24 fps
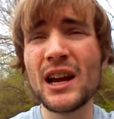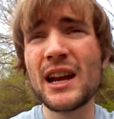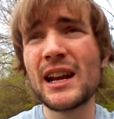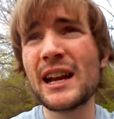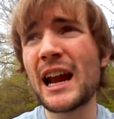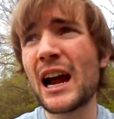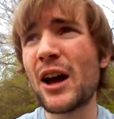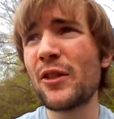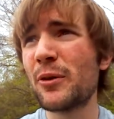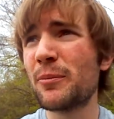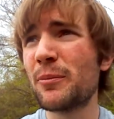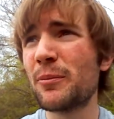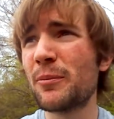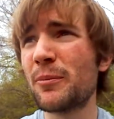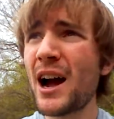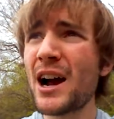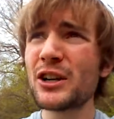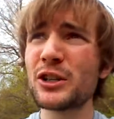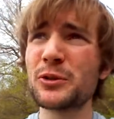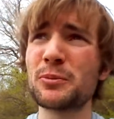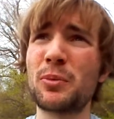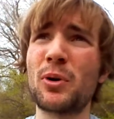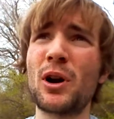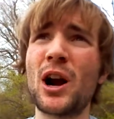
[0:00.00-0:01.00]
Now the
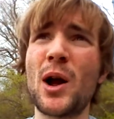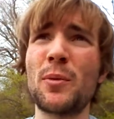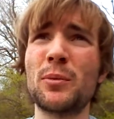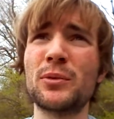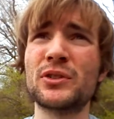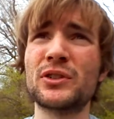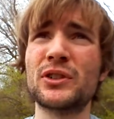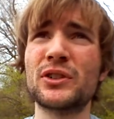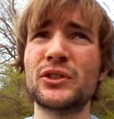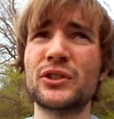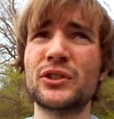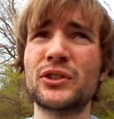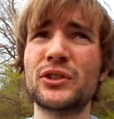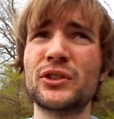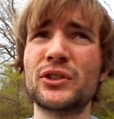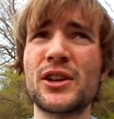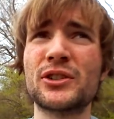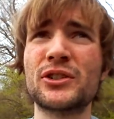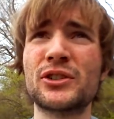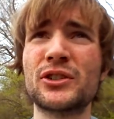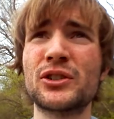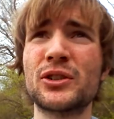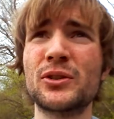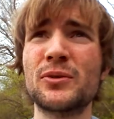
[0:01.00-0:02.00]
box promises
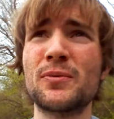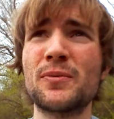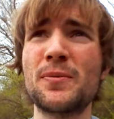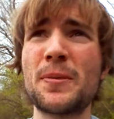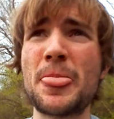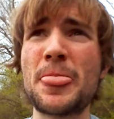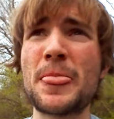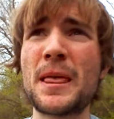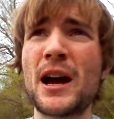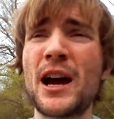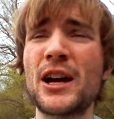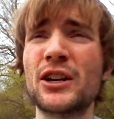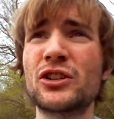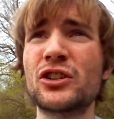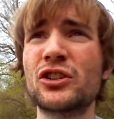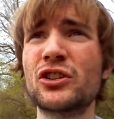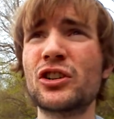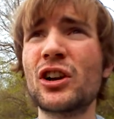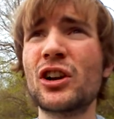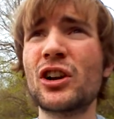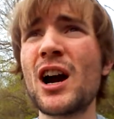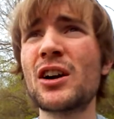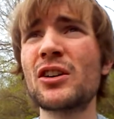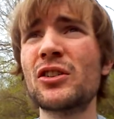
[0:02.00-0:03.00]
us a
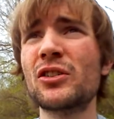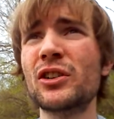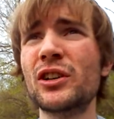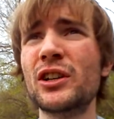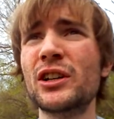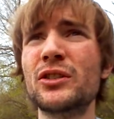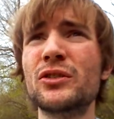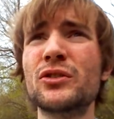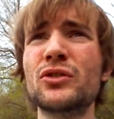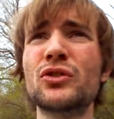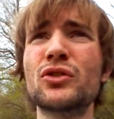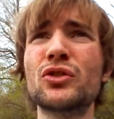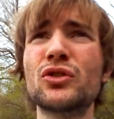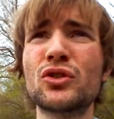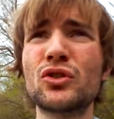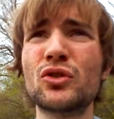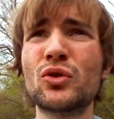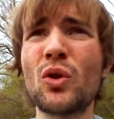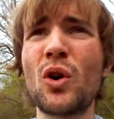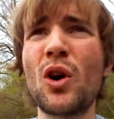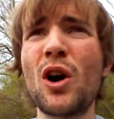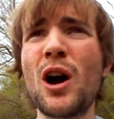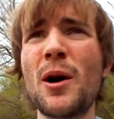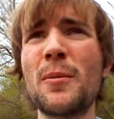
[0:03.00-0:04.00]
chocolate
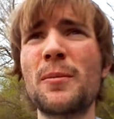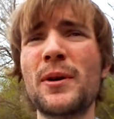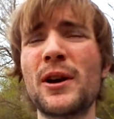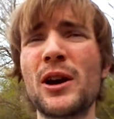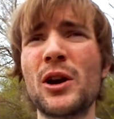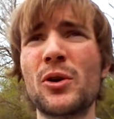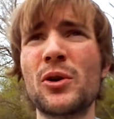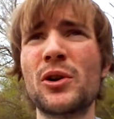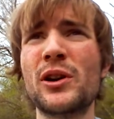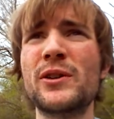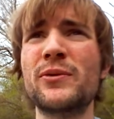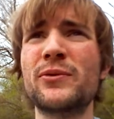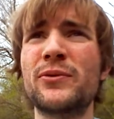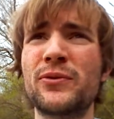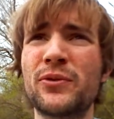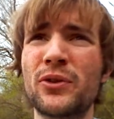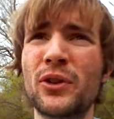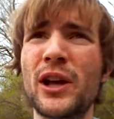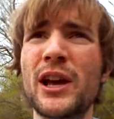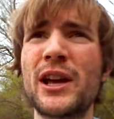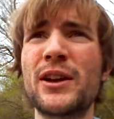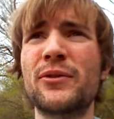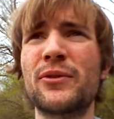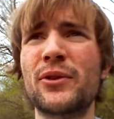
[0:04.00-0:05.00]
strawberry
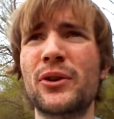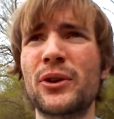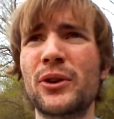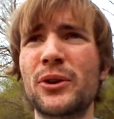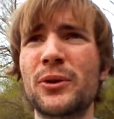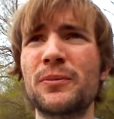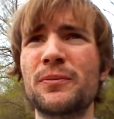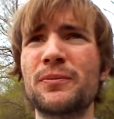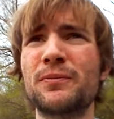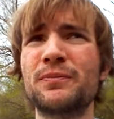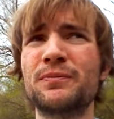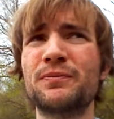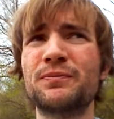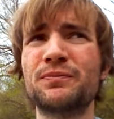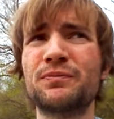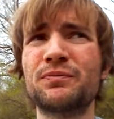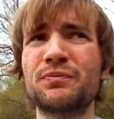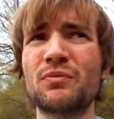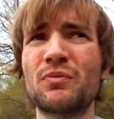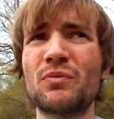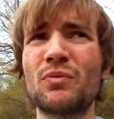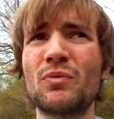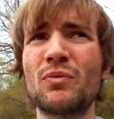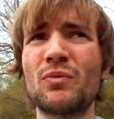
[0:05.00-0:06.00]
flavor.
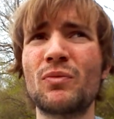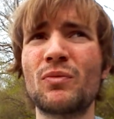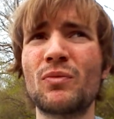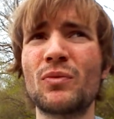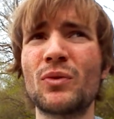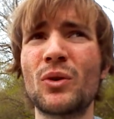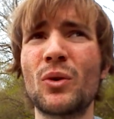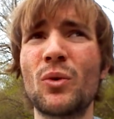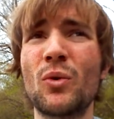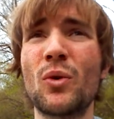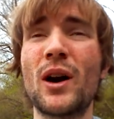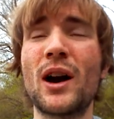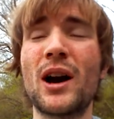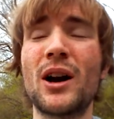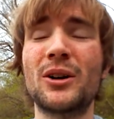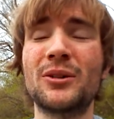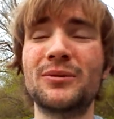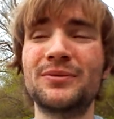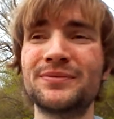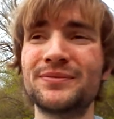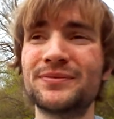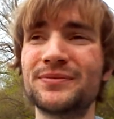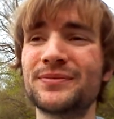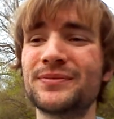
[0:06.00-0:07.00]
Well,
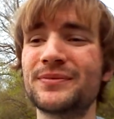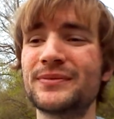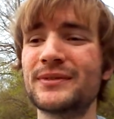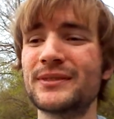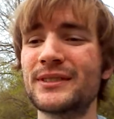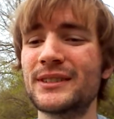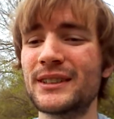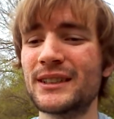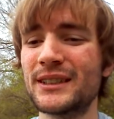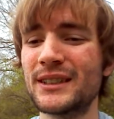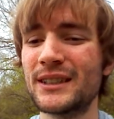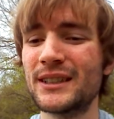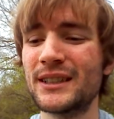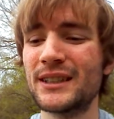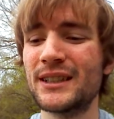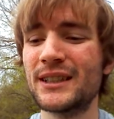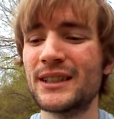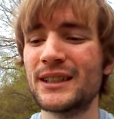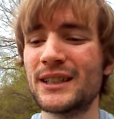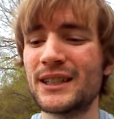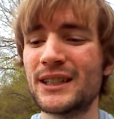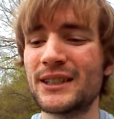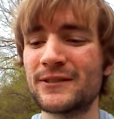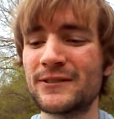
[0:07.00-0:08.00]

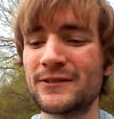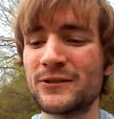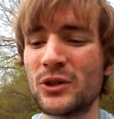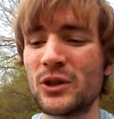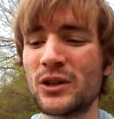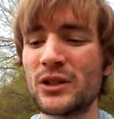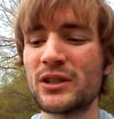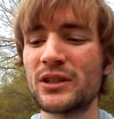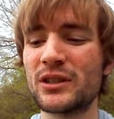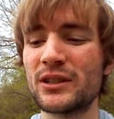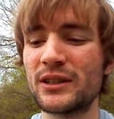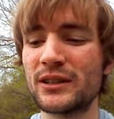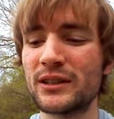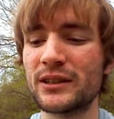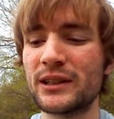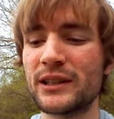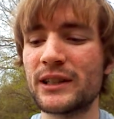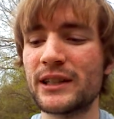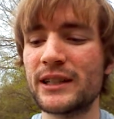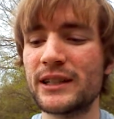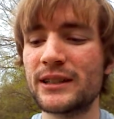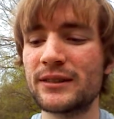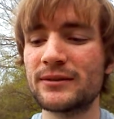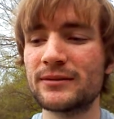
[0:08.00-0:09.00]

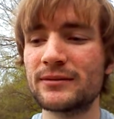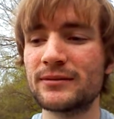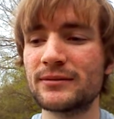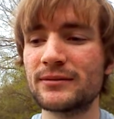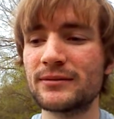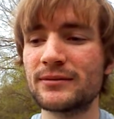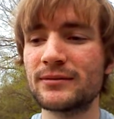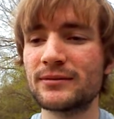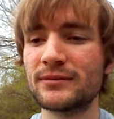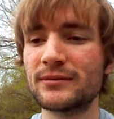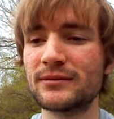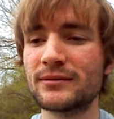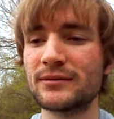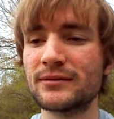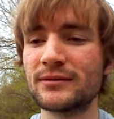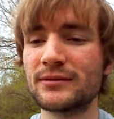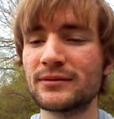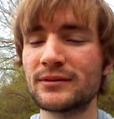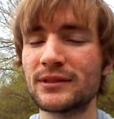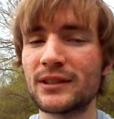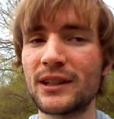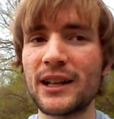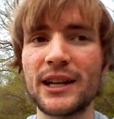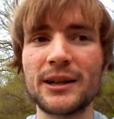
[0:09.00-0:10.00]
unfortunately,
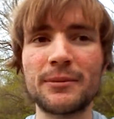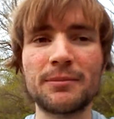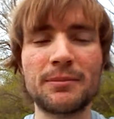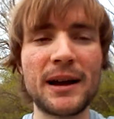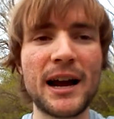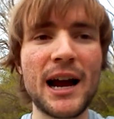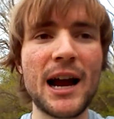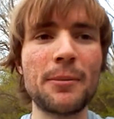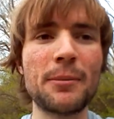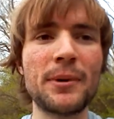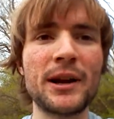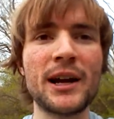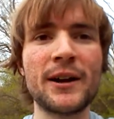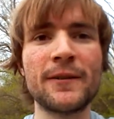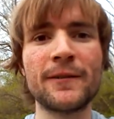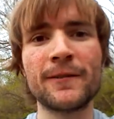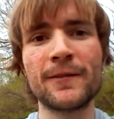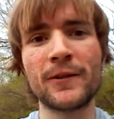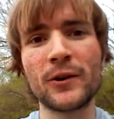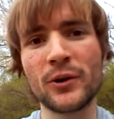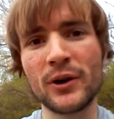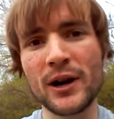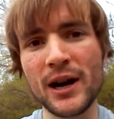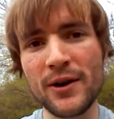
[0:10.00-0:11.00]
like Batman
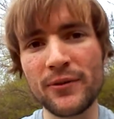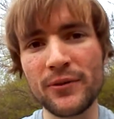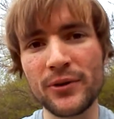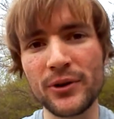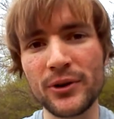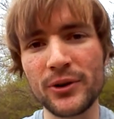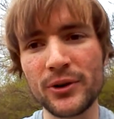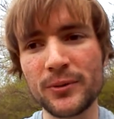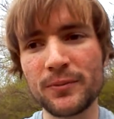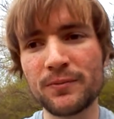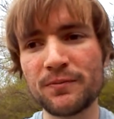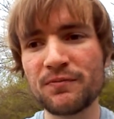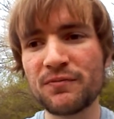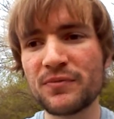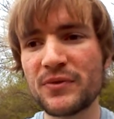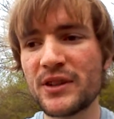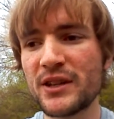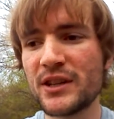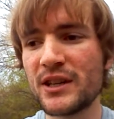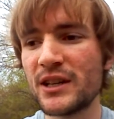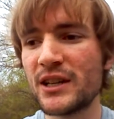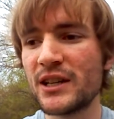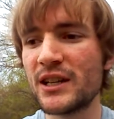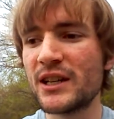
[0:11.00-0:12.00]
Forever,
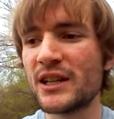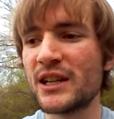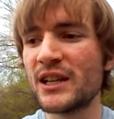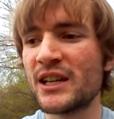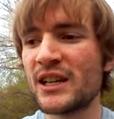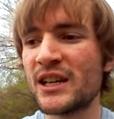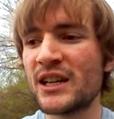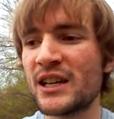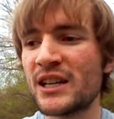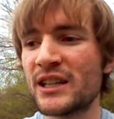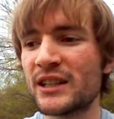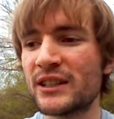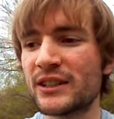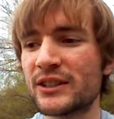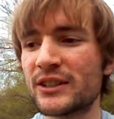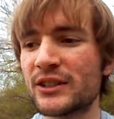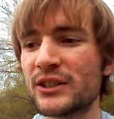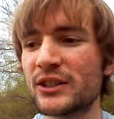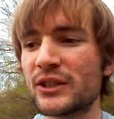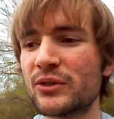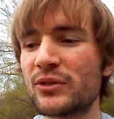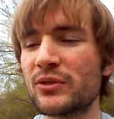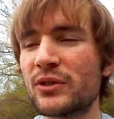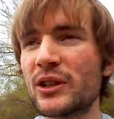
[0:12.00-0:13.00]
this
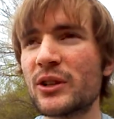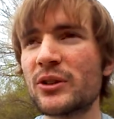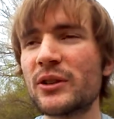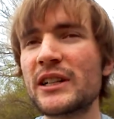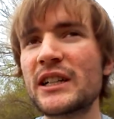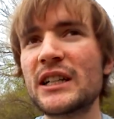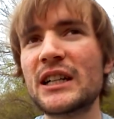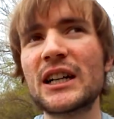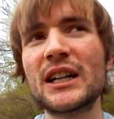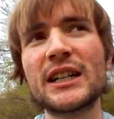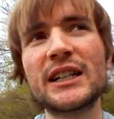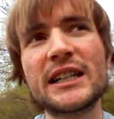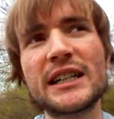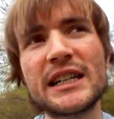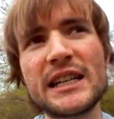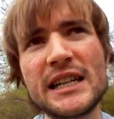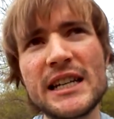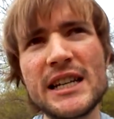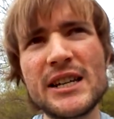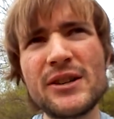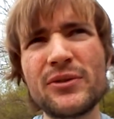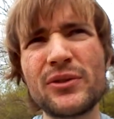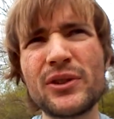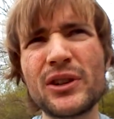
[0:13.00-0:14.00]
is a very
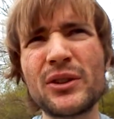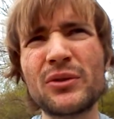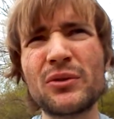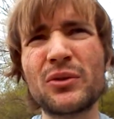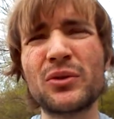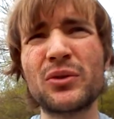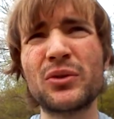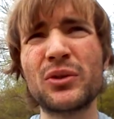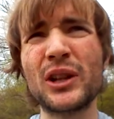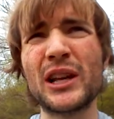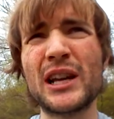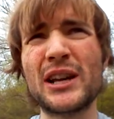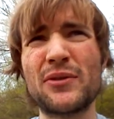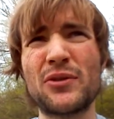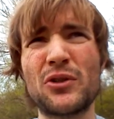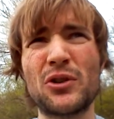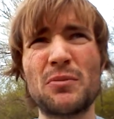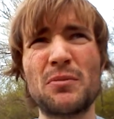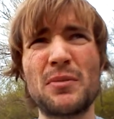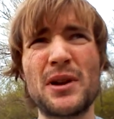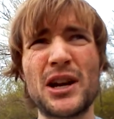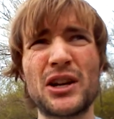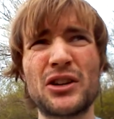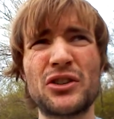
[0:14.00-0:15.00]
uneven flavor
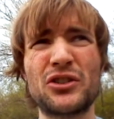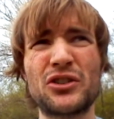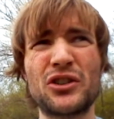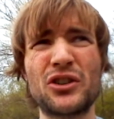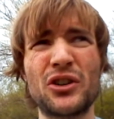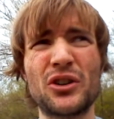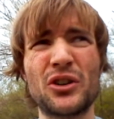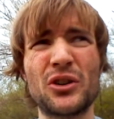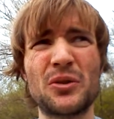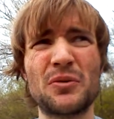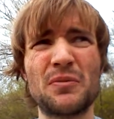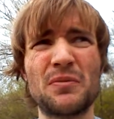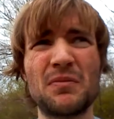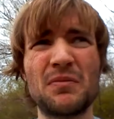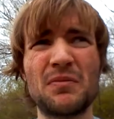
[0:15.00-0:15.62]
mixture.